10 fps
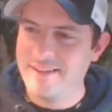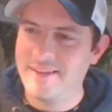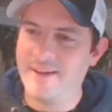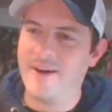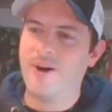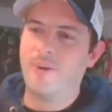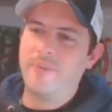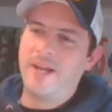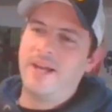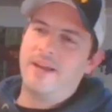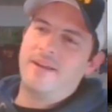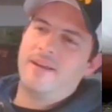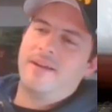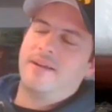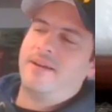Oh, man.
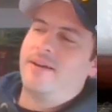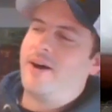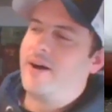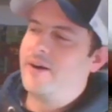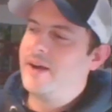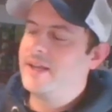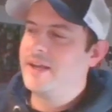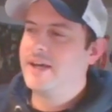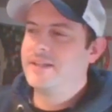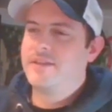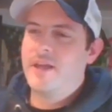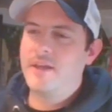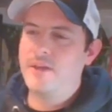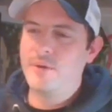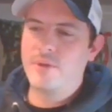All right, guys.
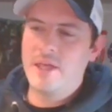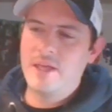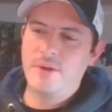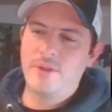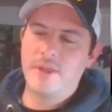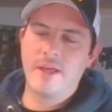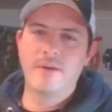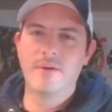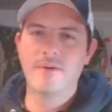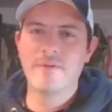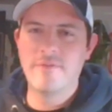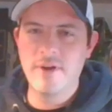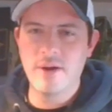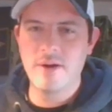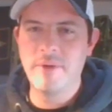Thank you
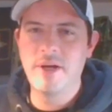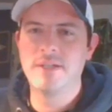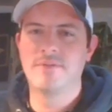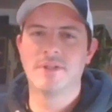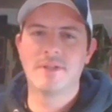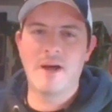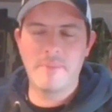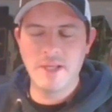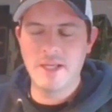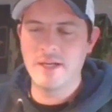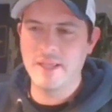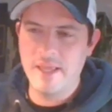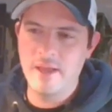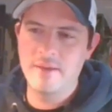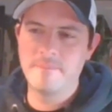very much for stopping in
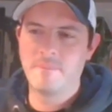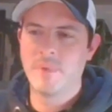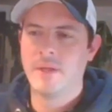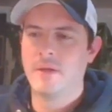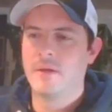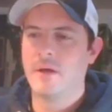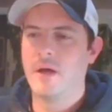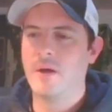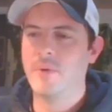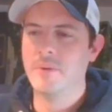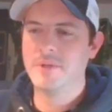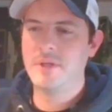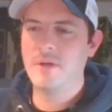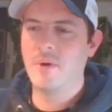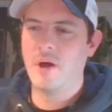again. We will see
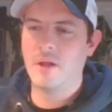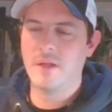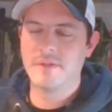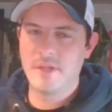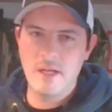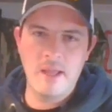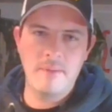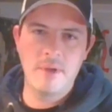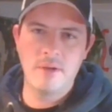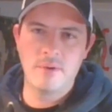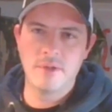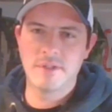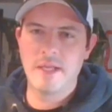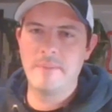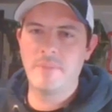you all on Sunday, be doing the
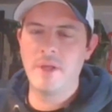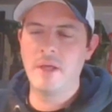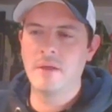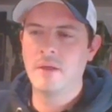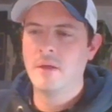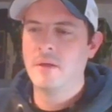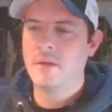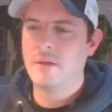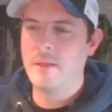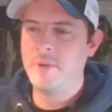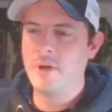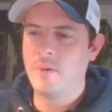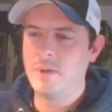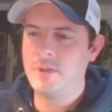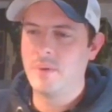same thing. Let me know
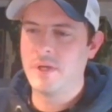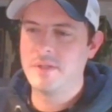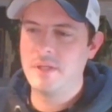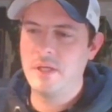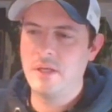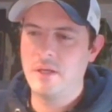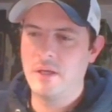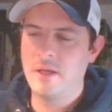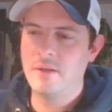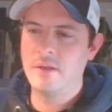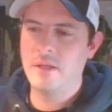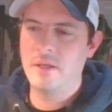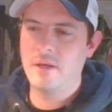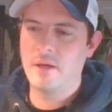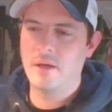what you want to see in
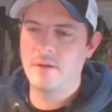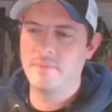the